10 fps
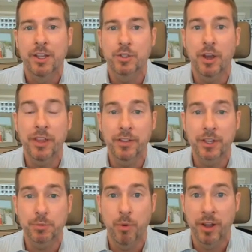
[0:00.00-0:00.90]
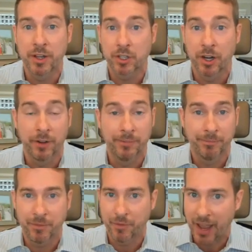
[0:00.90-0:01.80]
So I think at this point, Cheryl,
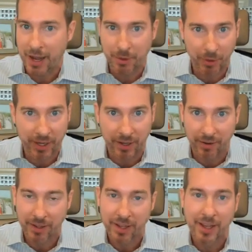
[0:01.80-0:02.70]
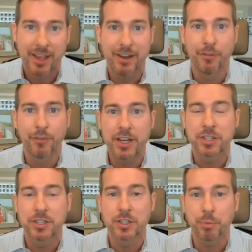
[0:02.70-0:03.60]
we've got to be real
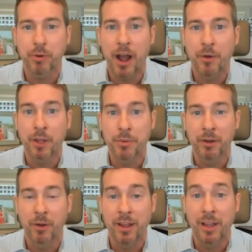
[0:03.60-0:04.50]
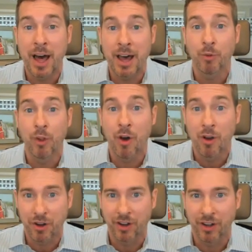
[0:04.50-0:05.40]
inflation is probably going to be around a lot
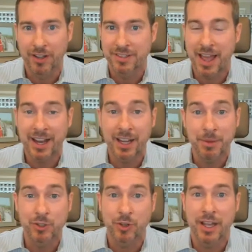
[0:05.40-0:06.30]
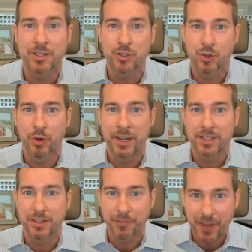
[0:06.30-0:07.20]
longer. It's not going to be as transitory
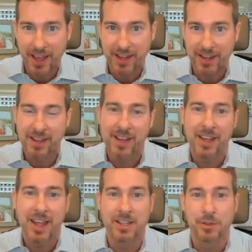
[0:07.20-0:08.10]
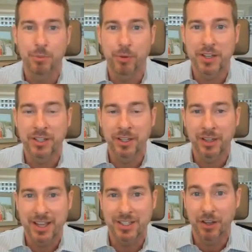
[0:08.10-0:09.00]
as the Fed and as the president
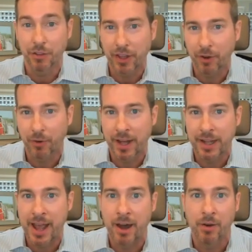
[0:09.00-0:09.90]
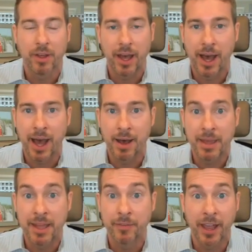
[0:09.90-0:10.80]
likes you to think right now. Um,
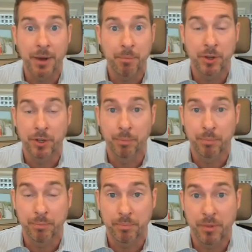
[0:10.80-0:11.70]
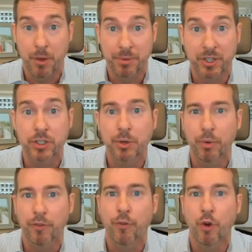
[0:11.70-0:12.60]
and you've got to put your, you know, position your
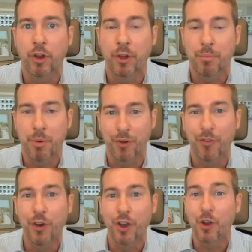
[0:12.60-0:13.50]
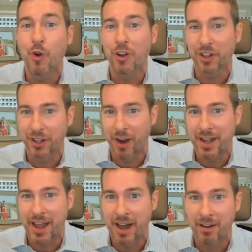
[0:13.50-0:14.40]
portfolio portfolio accordingly
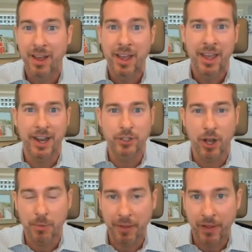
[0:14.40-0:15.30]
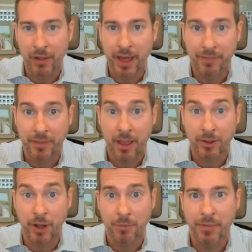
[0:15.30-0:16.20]
right now. And I talk about a lot. I
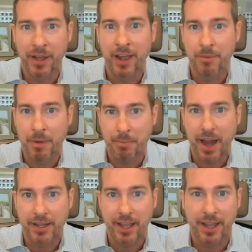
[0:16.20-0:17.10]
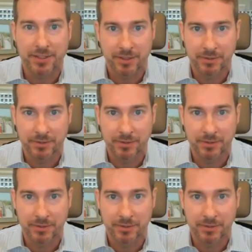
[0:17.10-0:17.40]
talk about that a lot on my podcast.